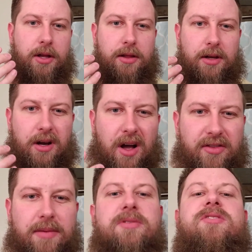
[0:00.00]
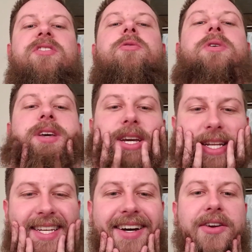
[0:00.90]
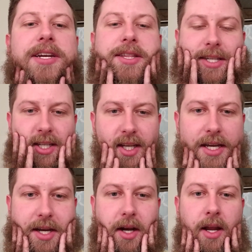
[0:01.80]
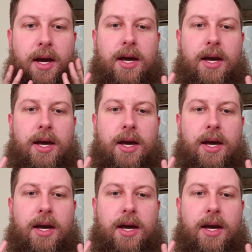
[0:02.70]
the concept is that you want to get it down into the skin,